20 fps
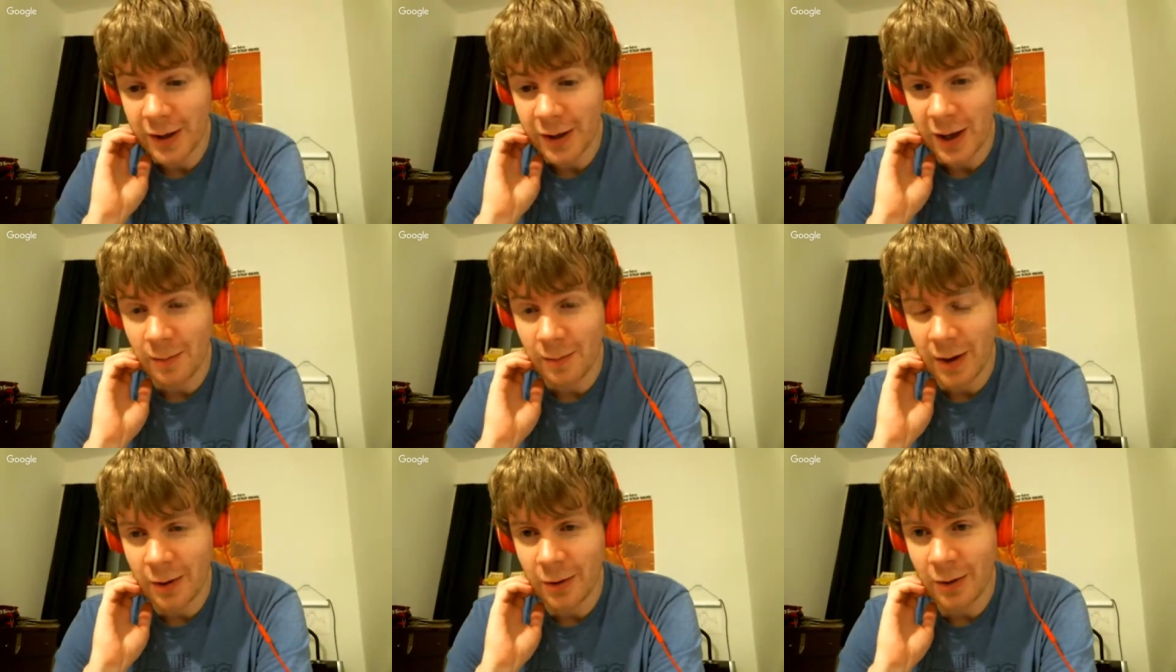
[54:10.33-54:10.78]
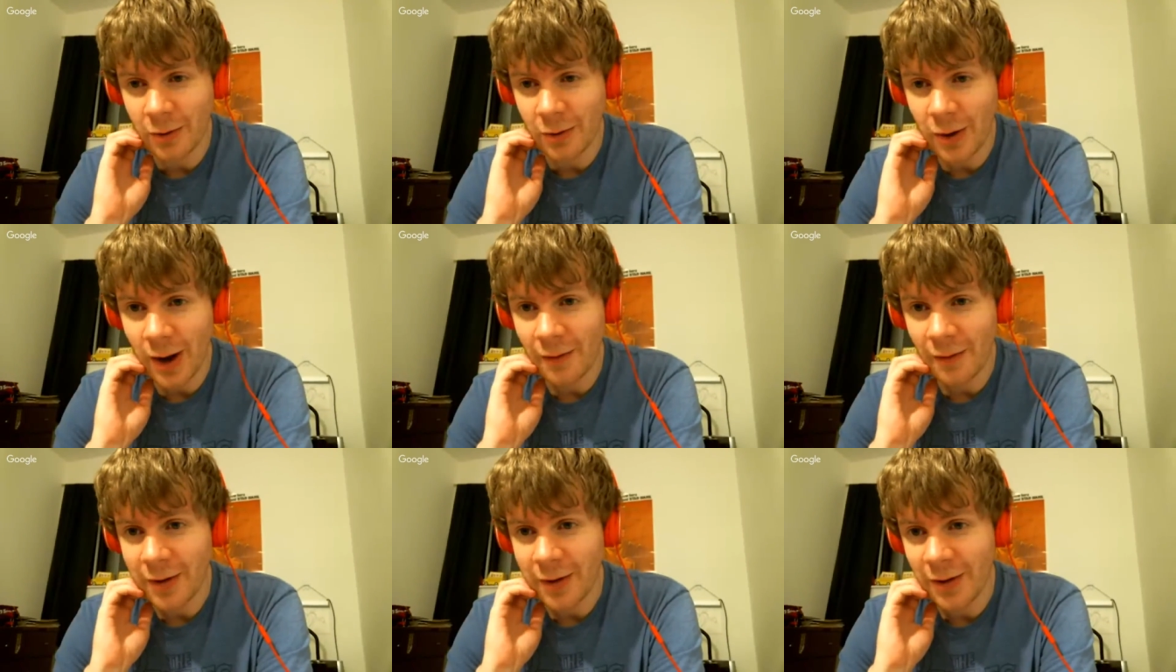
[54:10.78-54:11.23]
nothing wrong with
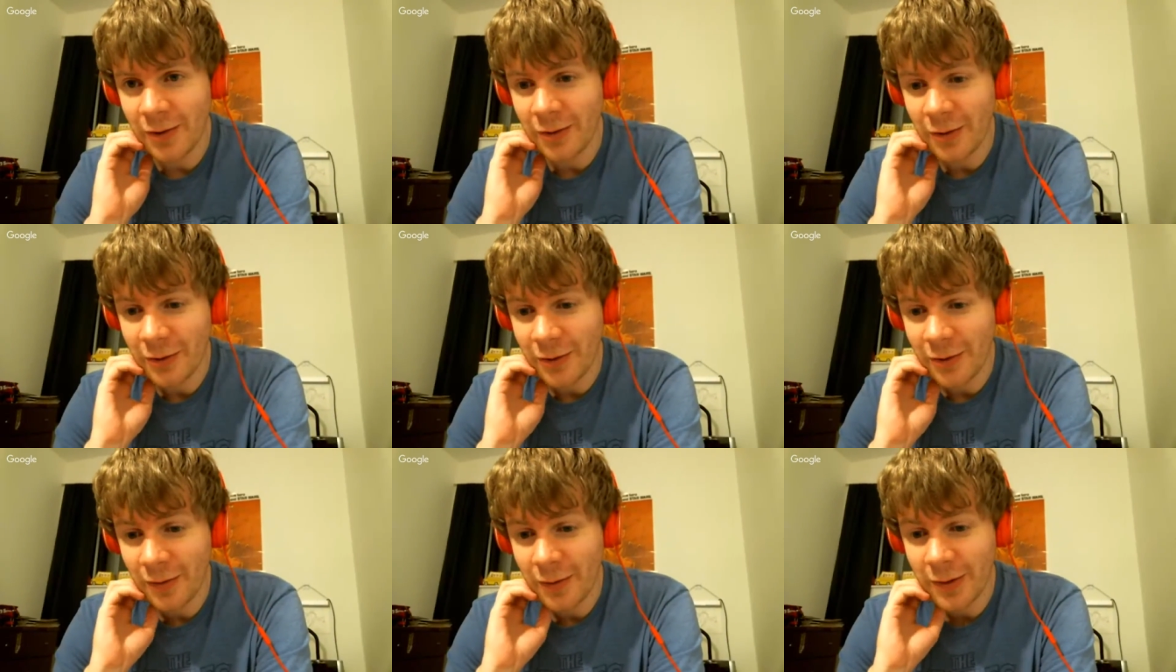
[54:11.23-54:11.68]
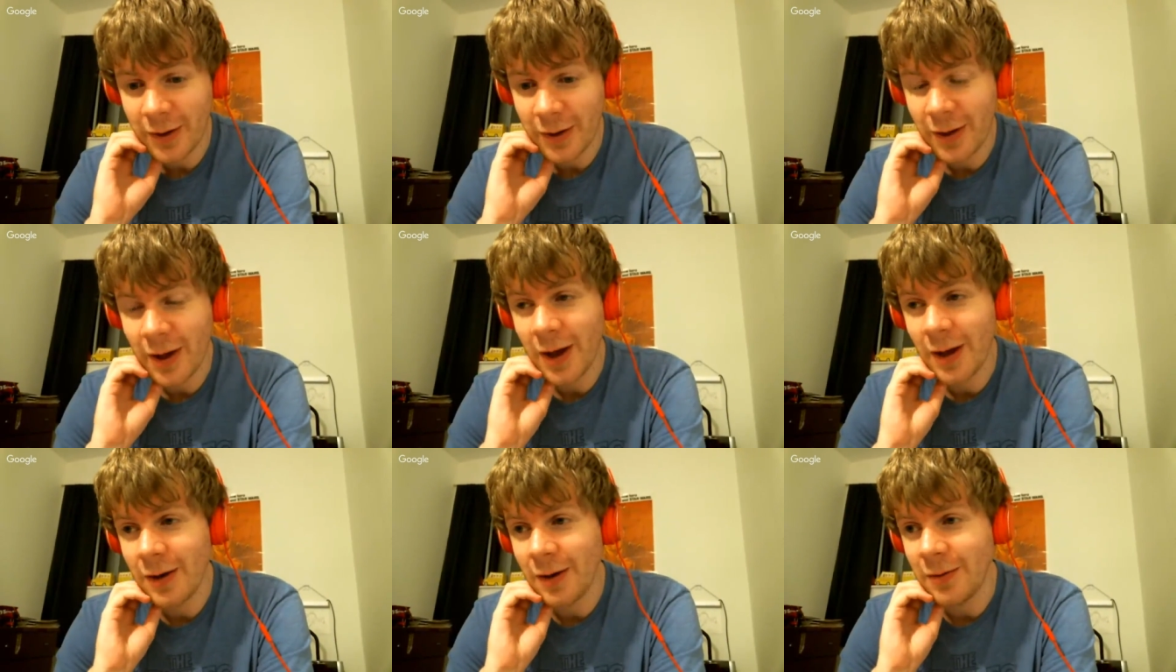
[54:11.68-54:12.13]
wanting to get married or have
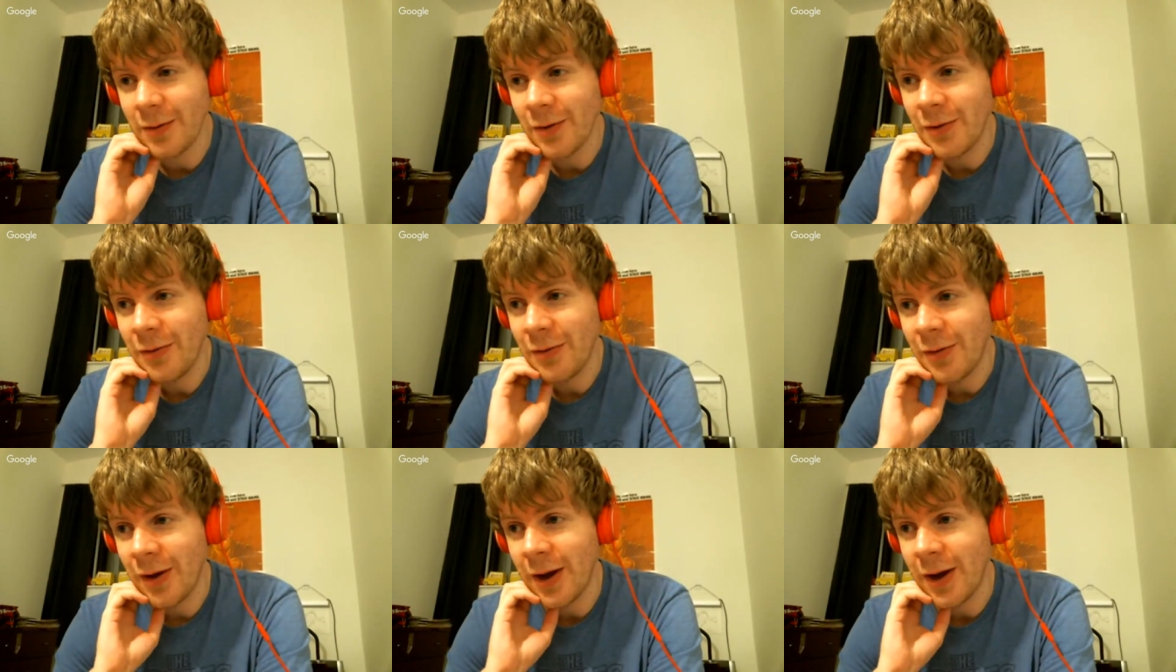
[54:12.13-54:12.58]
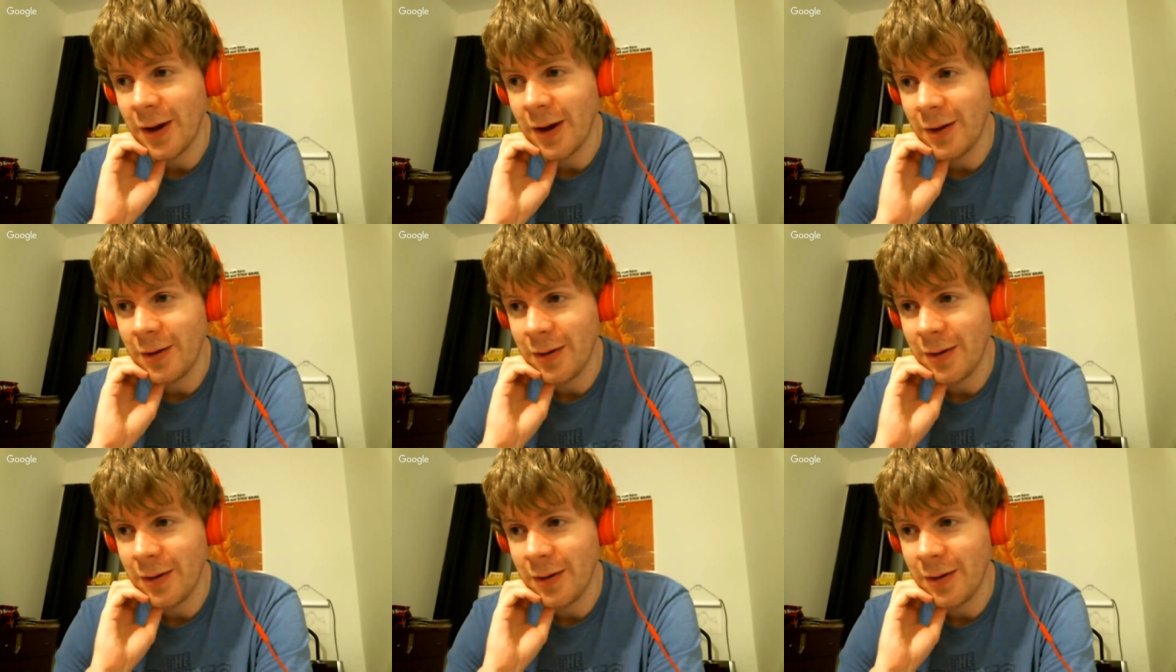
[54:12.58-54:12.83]
kids or stuff like that.